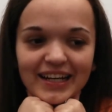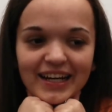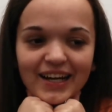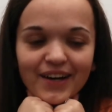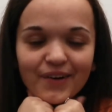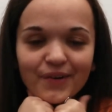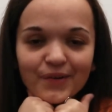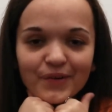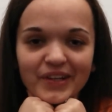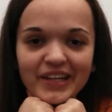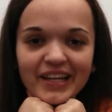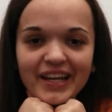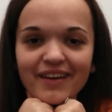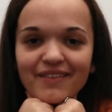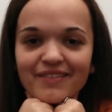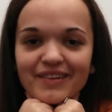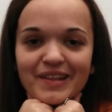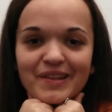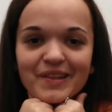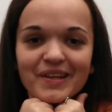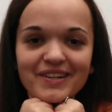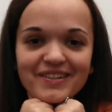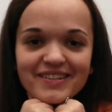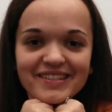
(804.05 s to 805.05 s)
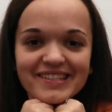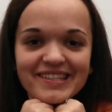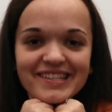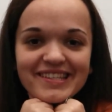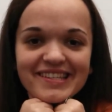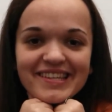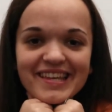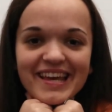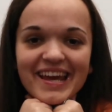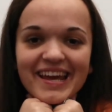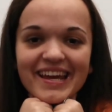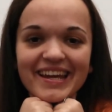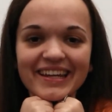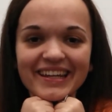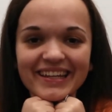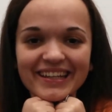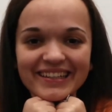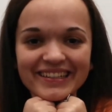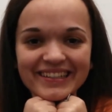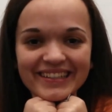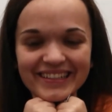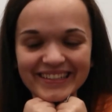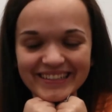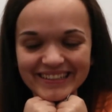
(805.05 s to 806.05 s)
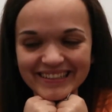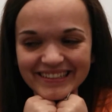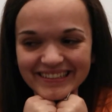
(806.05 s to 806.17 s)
I don't really have anything else to say.